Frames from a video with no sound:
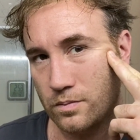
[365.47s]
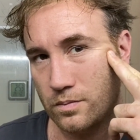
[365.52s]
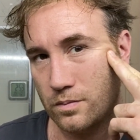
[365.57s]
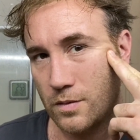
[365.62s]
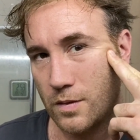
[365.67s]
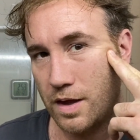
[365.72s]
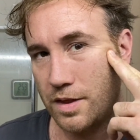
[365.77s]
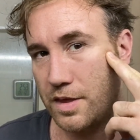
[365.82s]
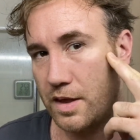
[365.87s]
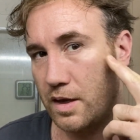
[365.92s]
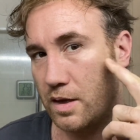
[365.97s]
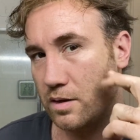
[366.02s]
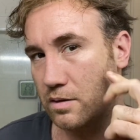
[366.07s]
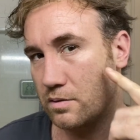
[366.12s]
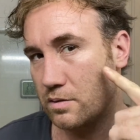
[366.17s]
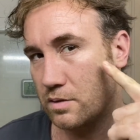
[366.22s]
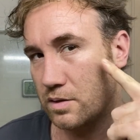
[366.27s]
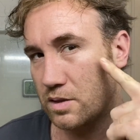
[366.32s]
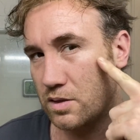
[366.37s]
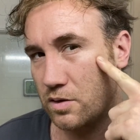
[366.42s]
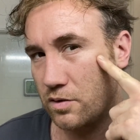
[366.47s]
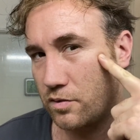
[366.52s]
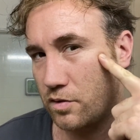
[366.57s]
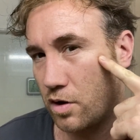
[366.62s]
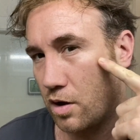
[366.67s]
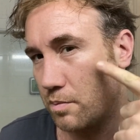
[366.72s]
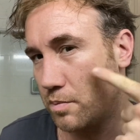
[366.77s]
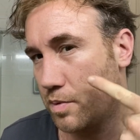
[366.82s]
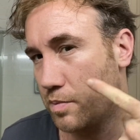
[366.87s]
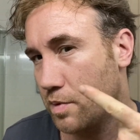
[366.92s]
I think it sort of
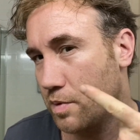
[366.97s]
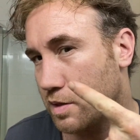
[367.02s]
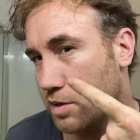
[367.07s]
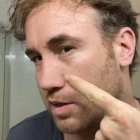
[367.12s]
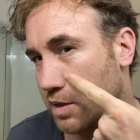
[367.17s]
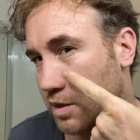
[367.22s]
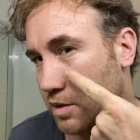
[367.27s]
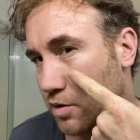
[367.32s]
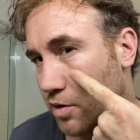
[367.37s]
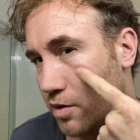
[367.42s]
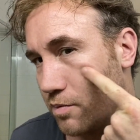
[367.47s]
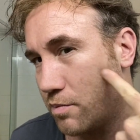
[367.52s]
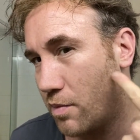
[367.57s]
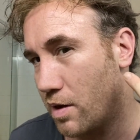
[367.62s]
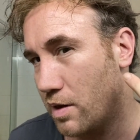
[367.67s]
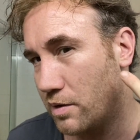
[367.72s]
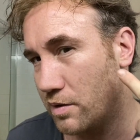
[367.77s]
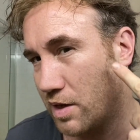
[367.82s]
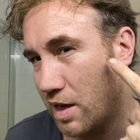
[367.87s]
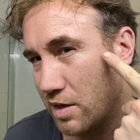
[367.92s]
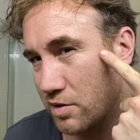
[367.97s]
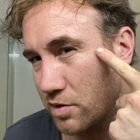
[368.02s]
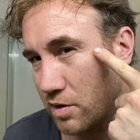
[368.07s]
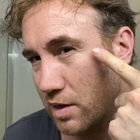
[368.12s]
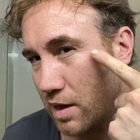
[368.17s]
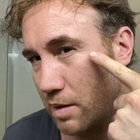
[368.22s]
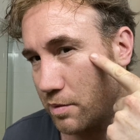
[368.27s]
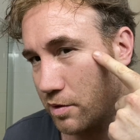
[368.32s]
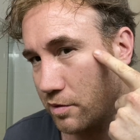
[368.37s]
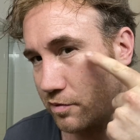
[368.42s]
complements, you know, my
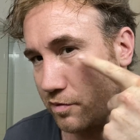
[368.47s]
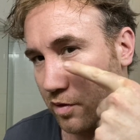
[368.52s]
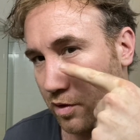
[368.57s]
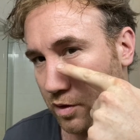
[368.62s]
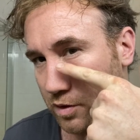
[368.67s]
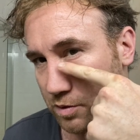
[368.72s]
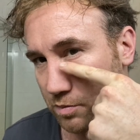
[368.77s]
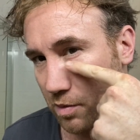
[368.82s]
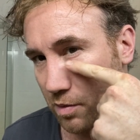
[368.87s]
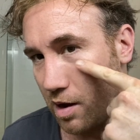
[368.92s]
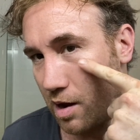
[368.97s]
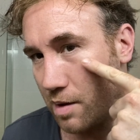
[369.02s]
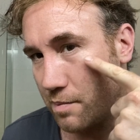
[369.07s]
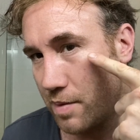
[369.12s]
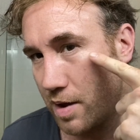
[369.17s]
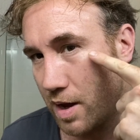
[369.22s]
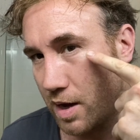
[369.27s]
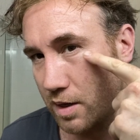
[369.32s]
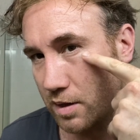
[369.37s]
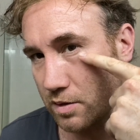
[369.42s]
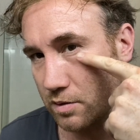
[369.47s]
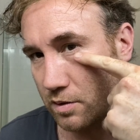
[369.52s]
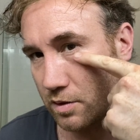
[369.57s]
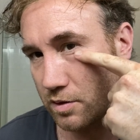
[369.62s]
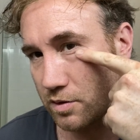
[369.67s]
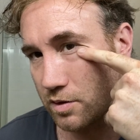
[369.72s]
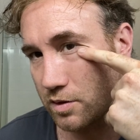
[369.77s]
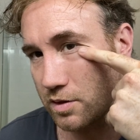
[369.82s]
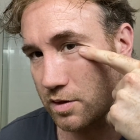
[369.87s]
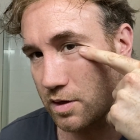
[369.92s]
nasolabial folds and my eye bags and all that
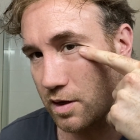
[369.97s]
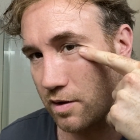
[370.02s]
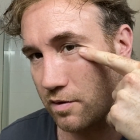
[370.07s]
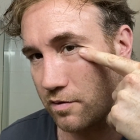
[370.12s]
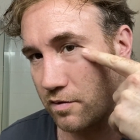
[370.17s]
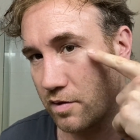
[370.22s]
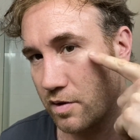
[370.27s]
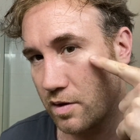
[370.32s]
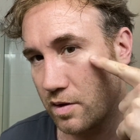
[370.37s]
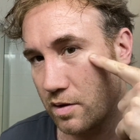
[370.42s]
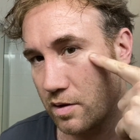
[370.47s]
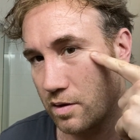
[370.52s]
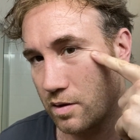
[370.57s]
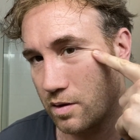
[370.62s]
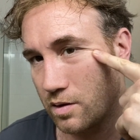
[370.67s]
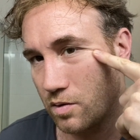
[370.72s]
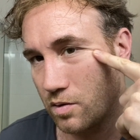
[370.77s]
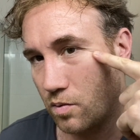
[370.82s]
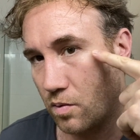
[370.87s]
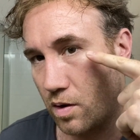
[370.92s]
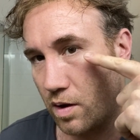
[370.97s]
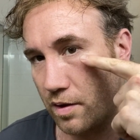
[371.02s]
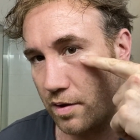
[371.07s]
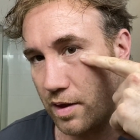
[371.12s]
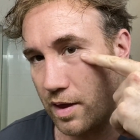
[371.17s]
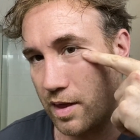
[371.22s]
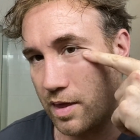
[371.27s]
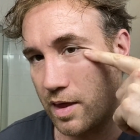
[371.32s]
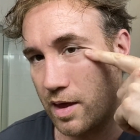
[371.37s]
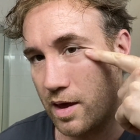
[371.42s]
sort of stuff. While they're
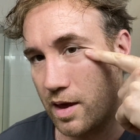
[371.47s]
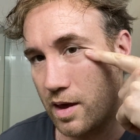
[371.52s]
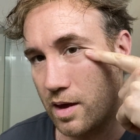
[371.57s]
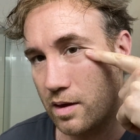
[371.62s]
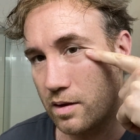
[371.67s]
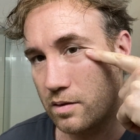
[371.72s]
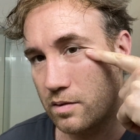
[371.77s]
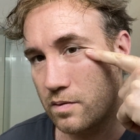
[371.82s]
there,